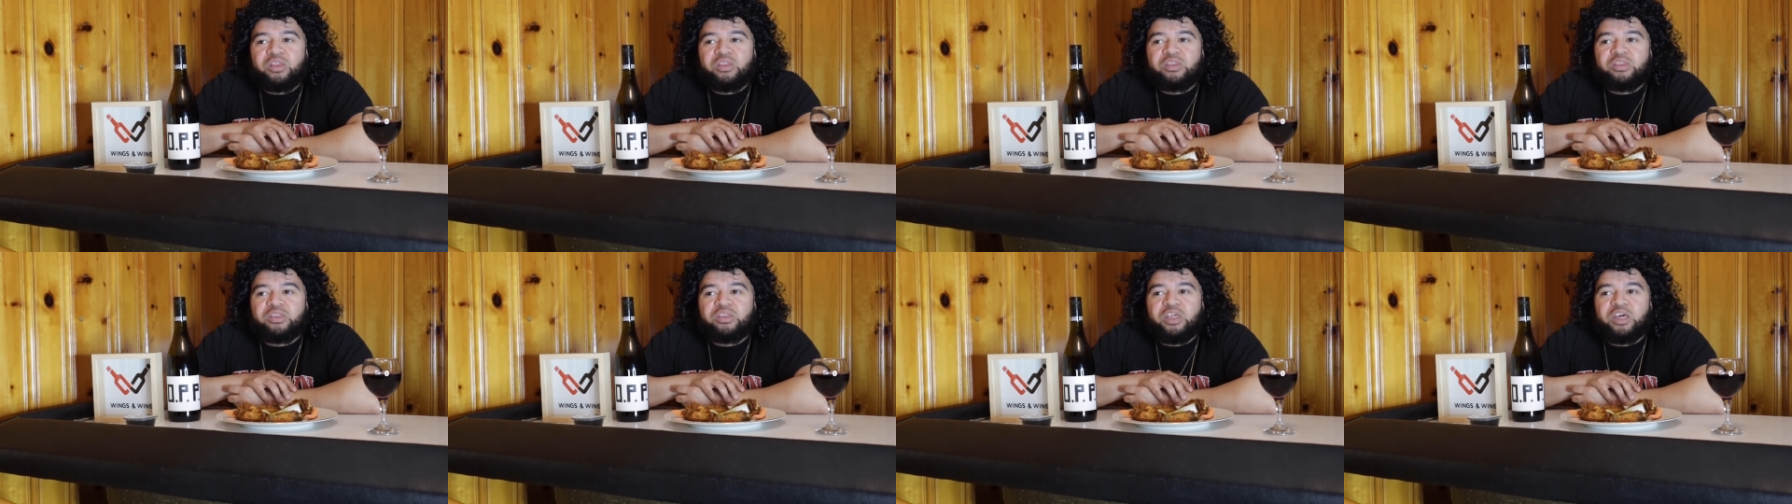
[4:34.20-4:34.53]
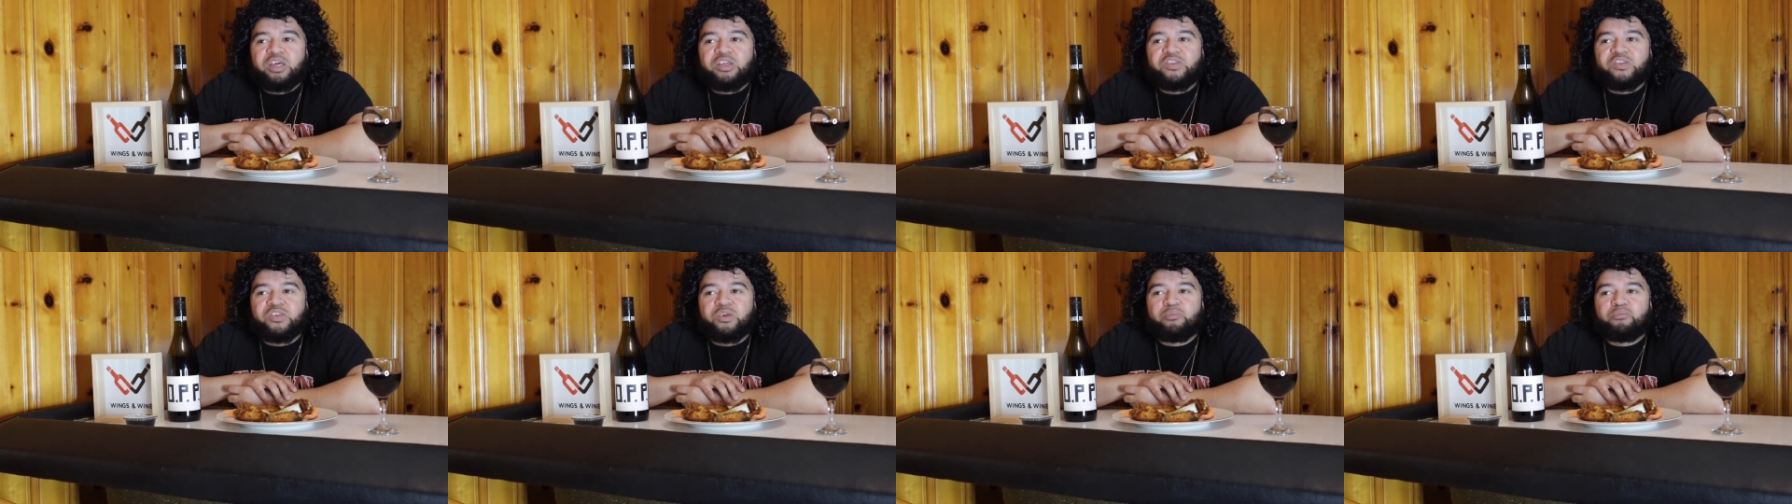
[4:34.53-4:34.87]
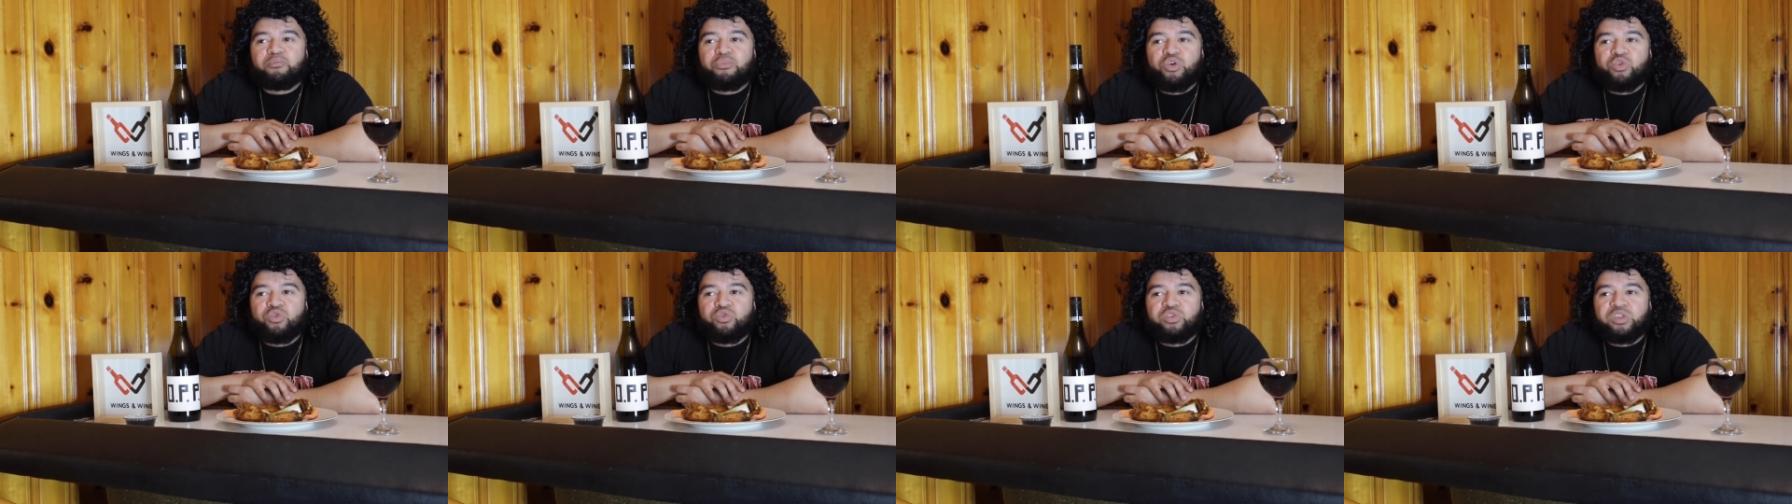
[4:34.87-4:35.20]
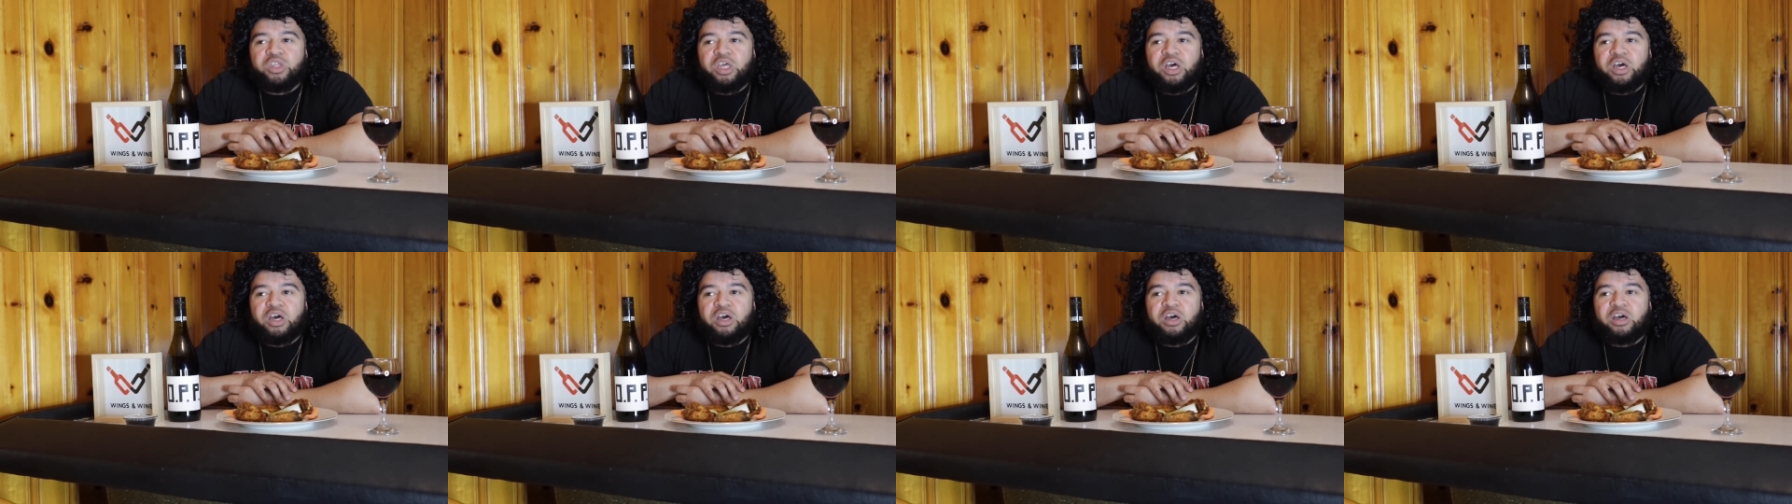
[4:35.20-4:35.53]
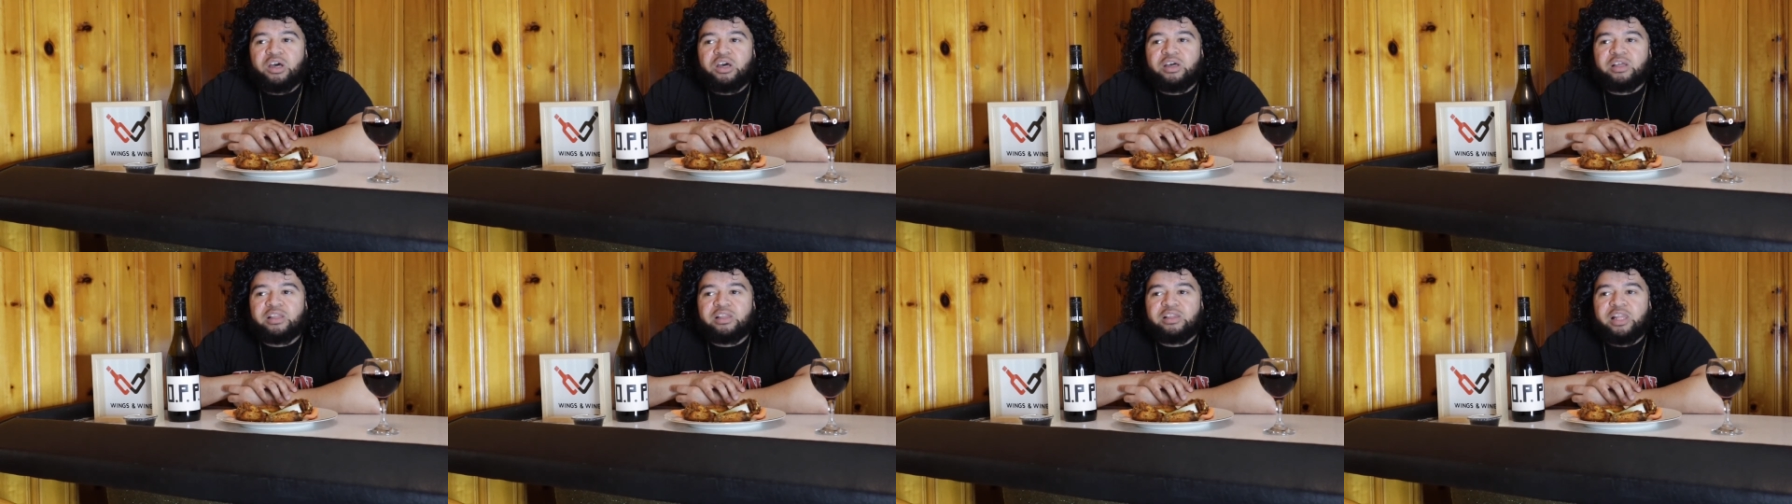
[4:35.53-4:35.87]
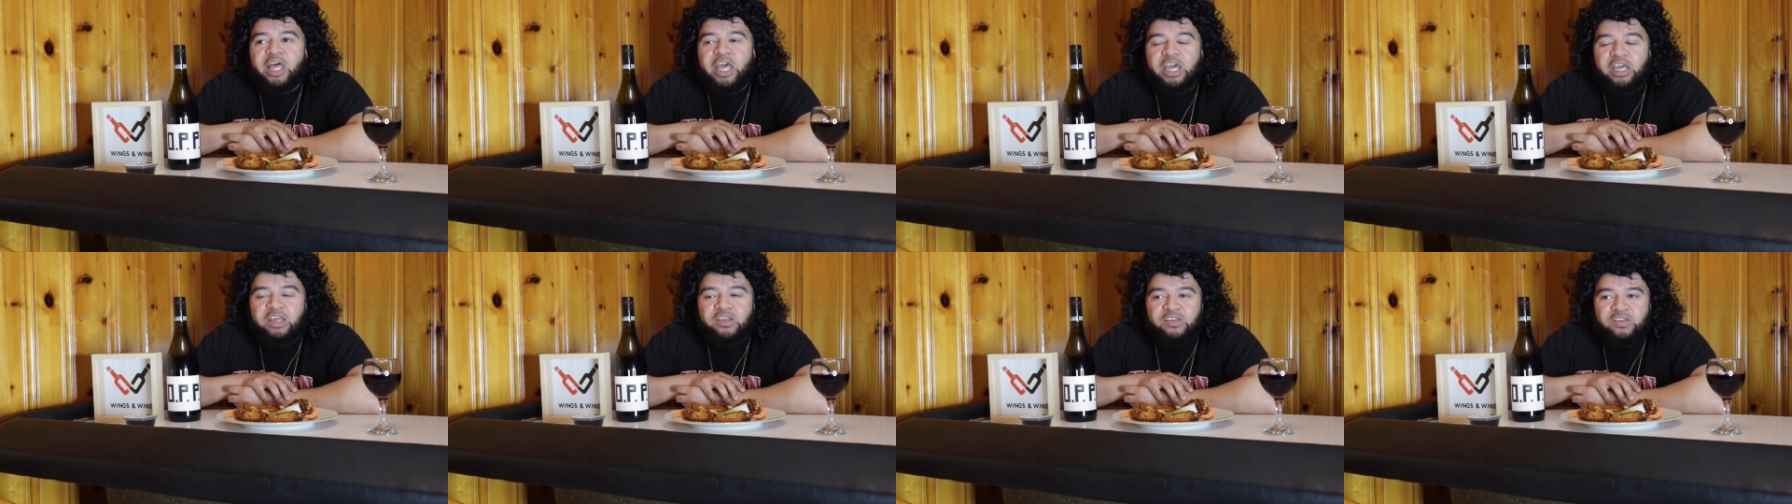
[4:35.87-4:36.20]
the Zamunda
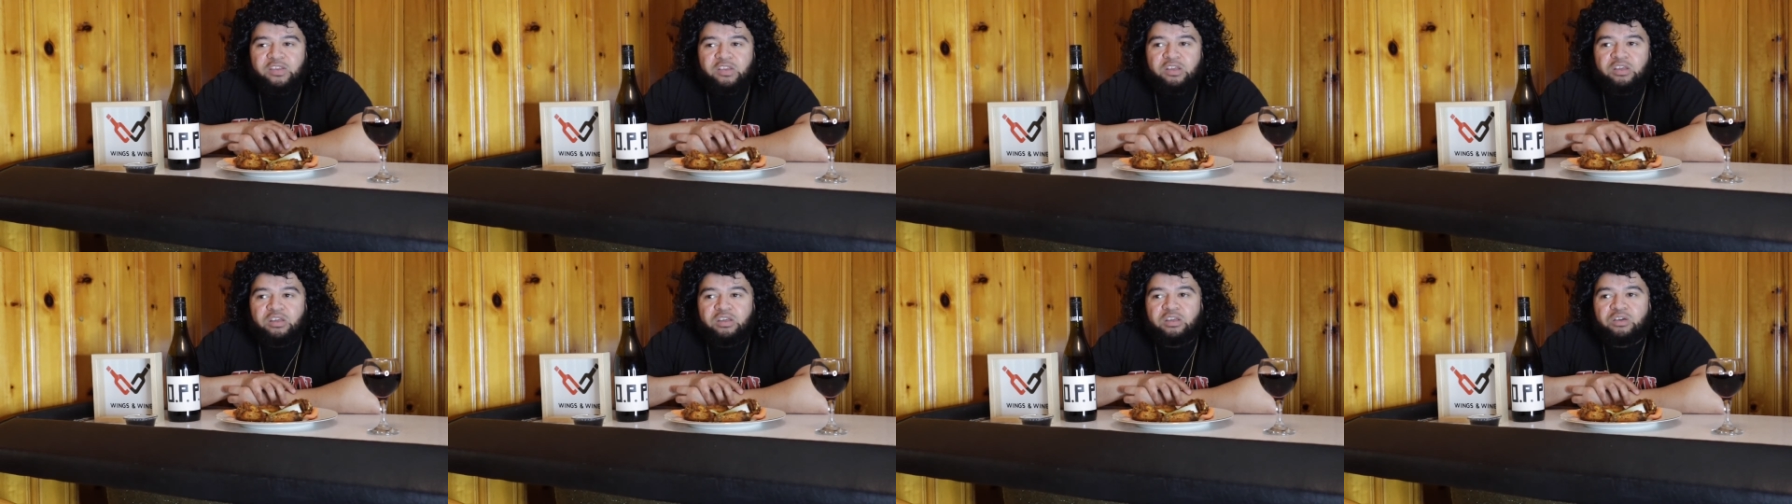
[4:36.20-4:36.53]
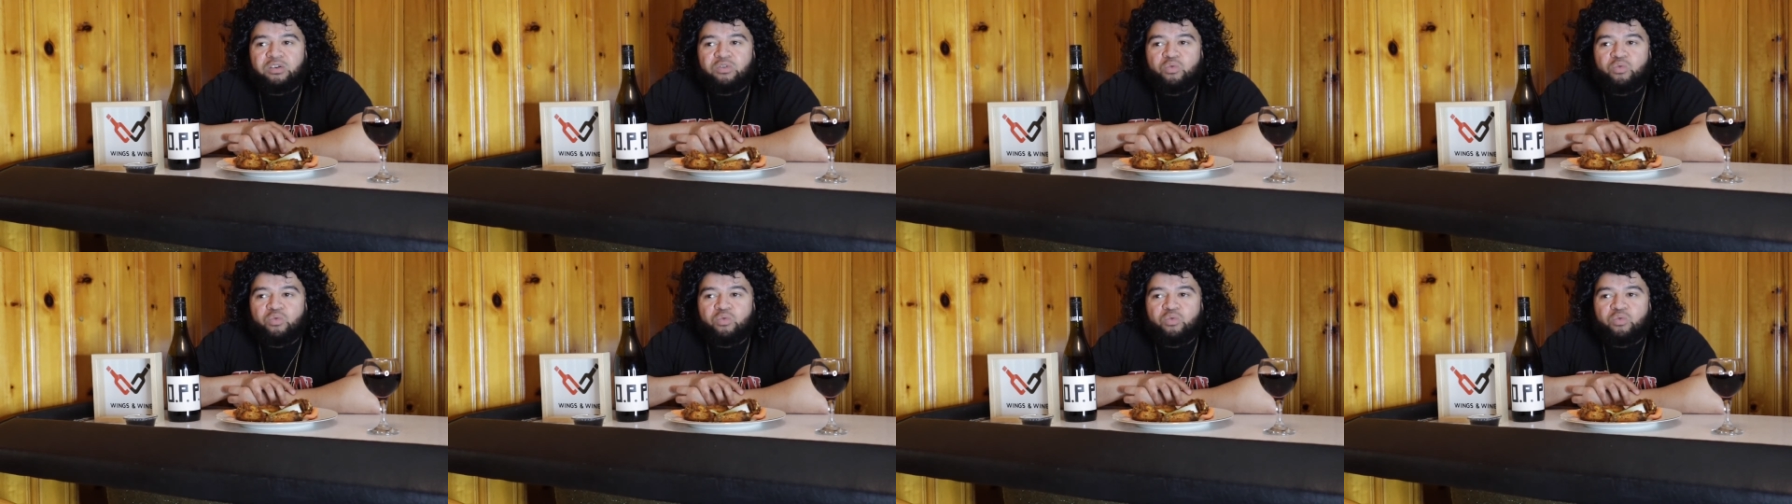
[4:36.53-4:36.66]
legacy,